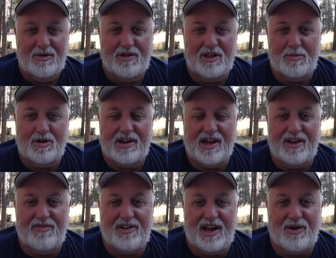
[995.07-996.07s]
with a bouquet
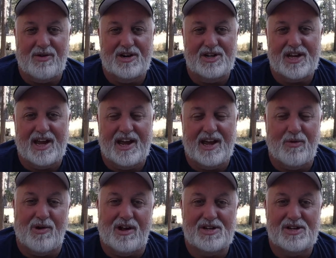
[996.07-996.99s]
of flowers, and while